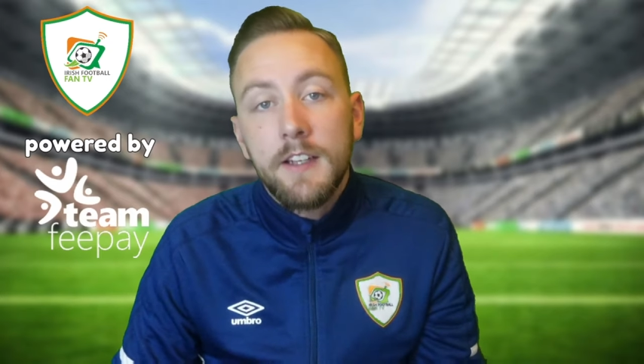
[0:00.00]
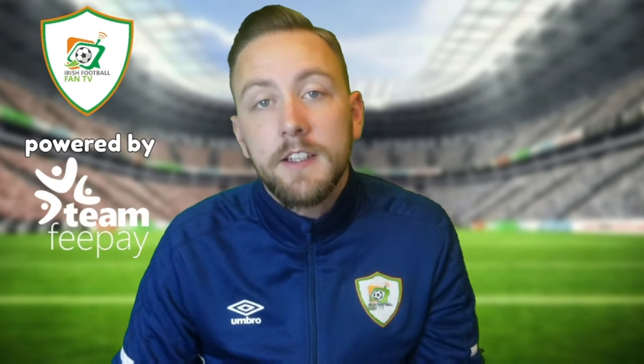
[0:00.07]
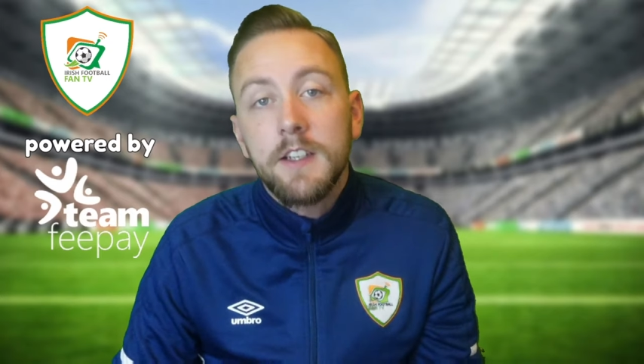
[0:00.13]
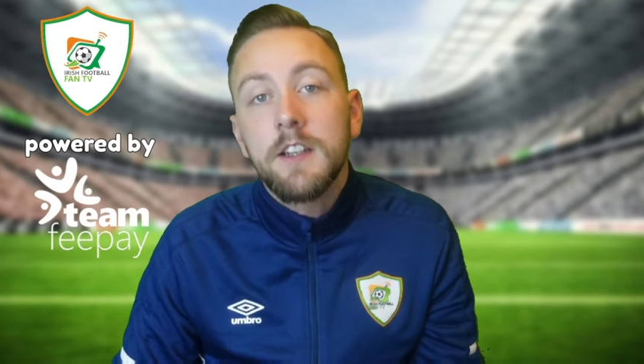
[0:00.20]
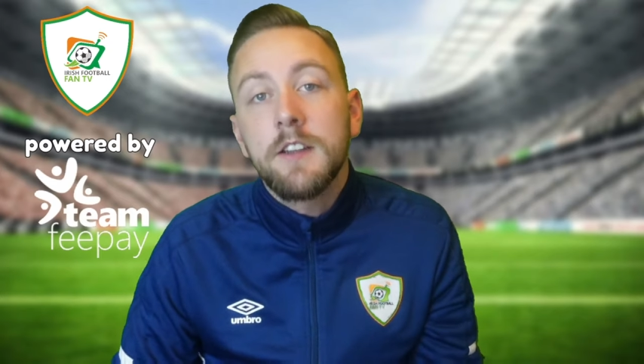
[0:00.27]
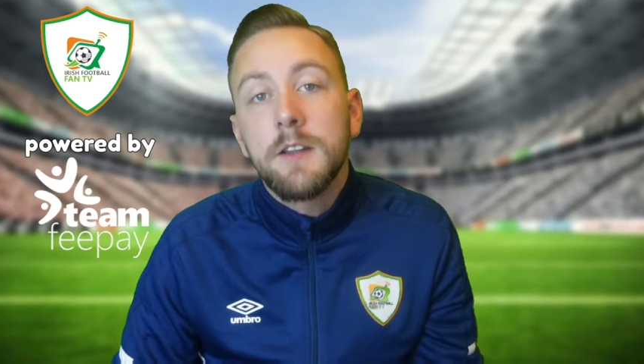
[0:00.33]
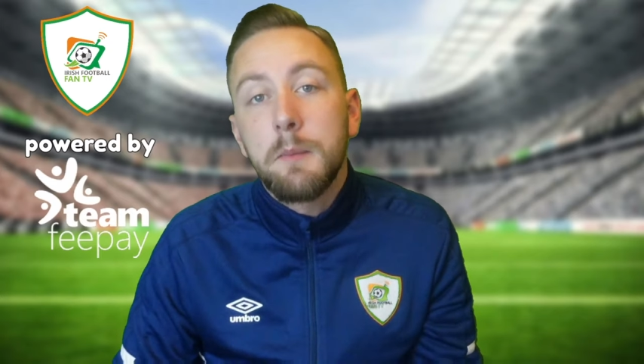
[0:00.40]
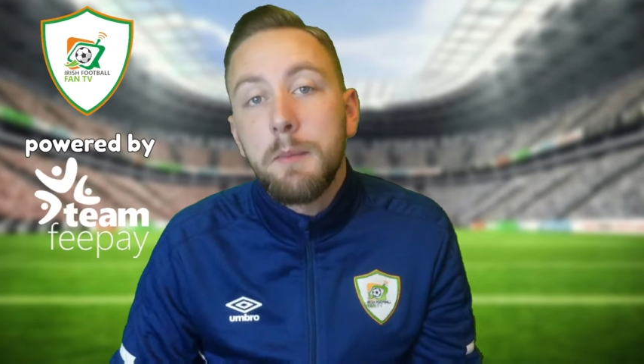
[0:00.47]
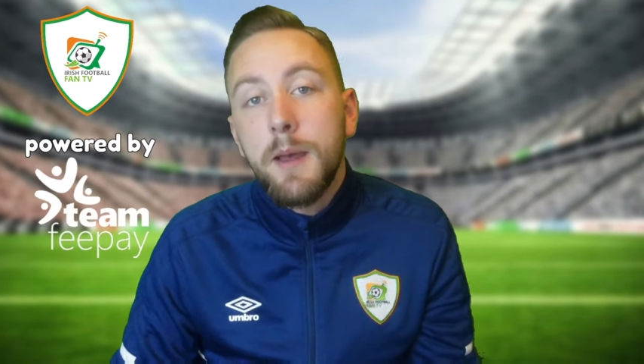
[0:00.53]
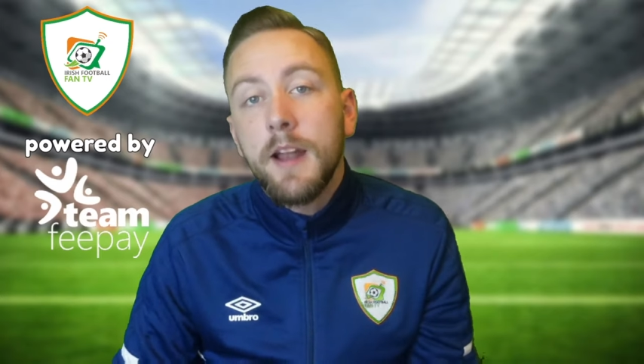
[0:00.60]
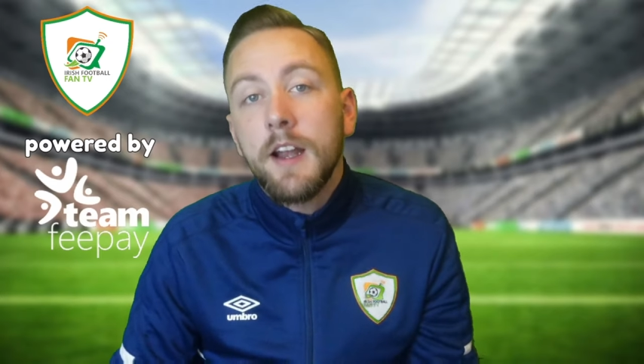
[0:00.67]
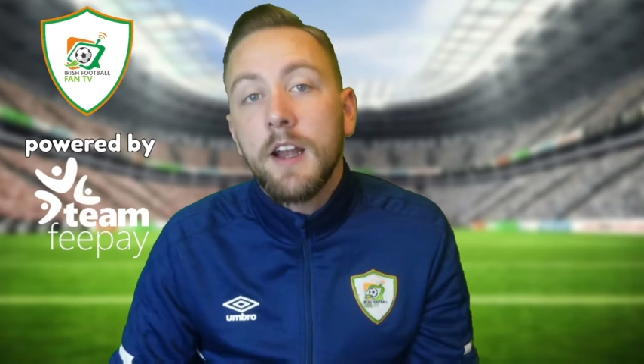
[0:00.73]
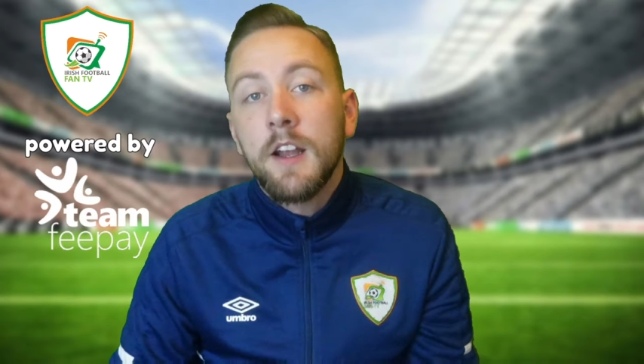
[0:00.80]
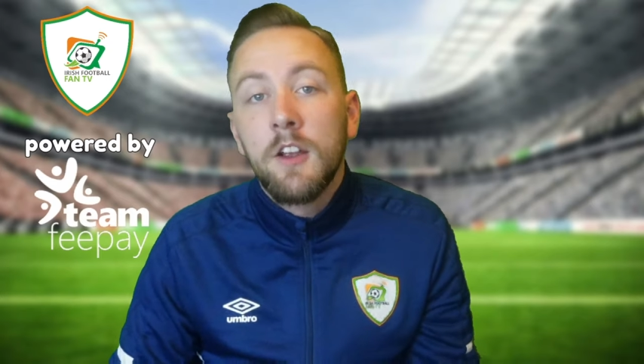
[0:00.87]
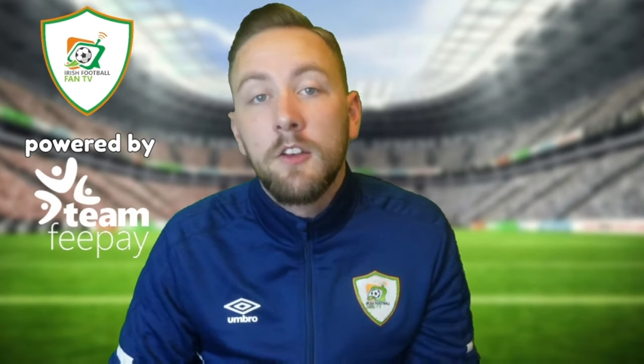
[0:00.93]
enter, the
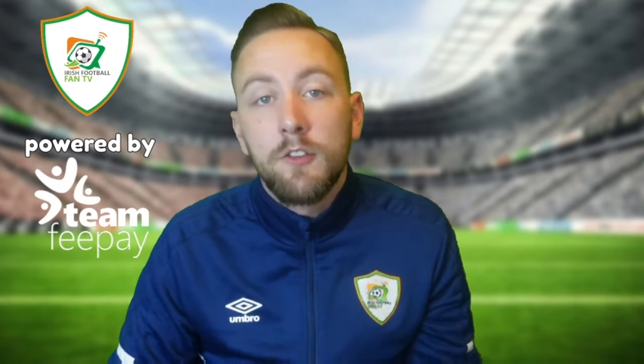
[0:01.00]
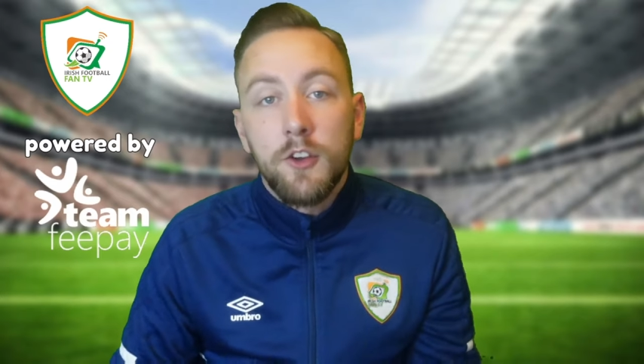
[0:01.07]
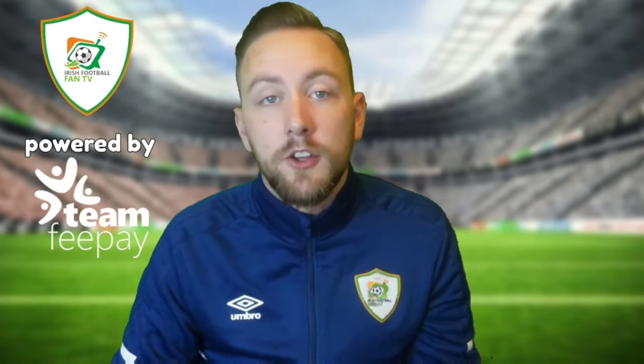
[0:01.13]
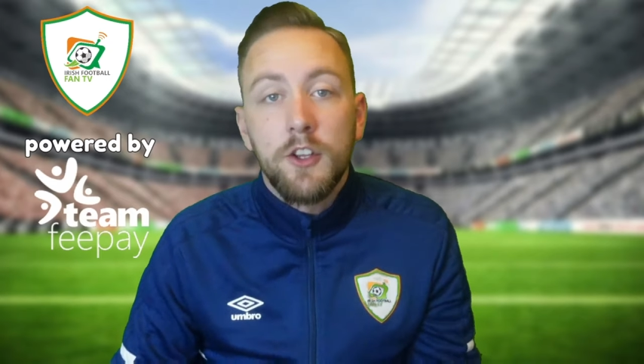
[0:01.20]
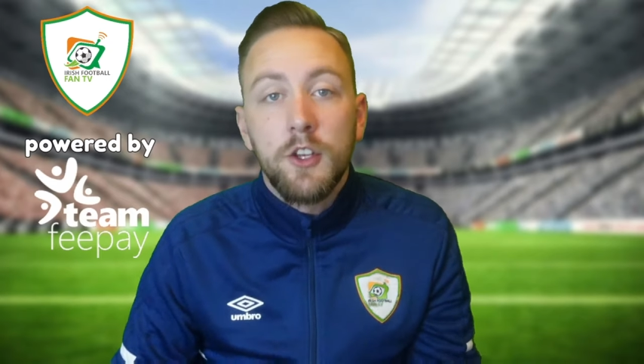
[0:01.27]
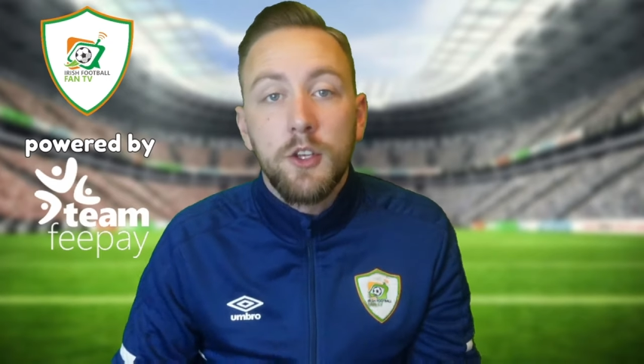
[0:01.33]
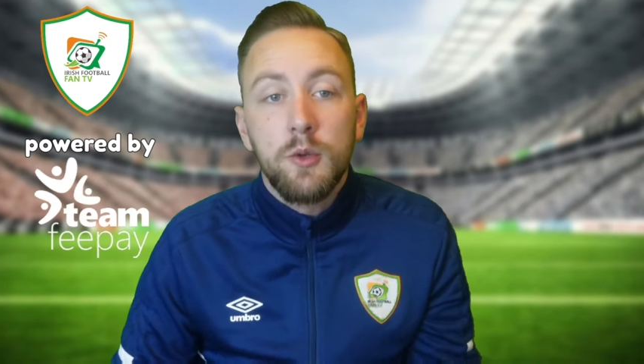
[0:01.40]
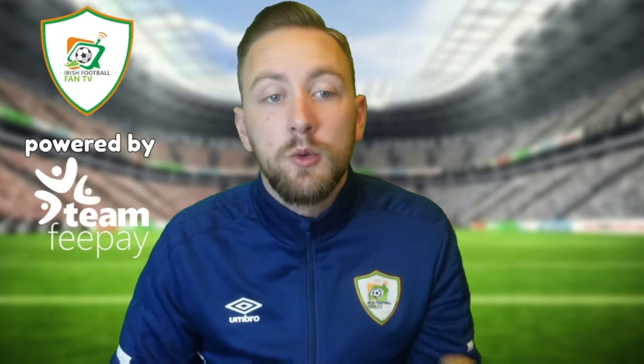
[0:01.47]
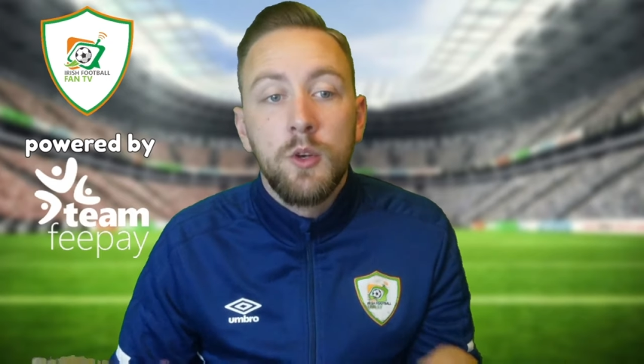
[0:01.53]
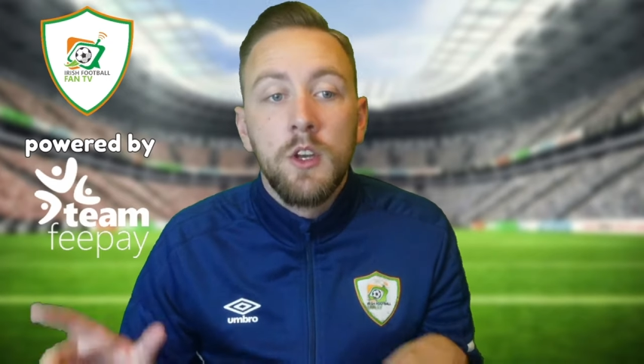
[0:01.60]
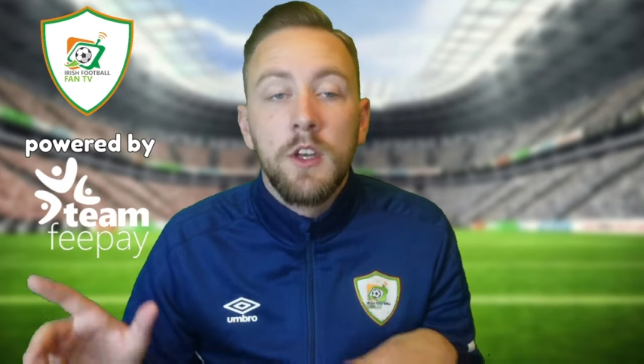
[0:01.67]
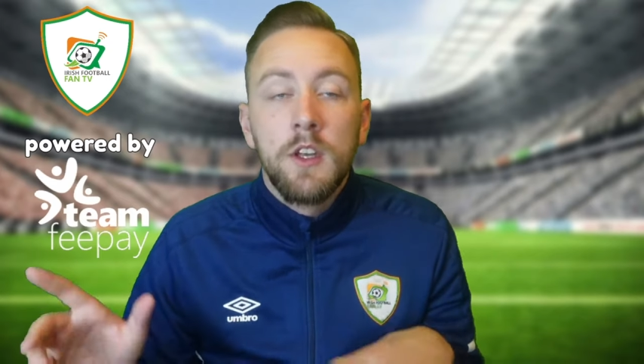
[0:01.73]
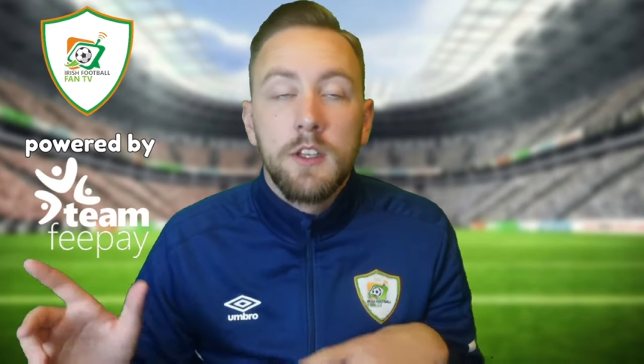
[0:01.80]
better for you,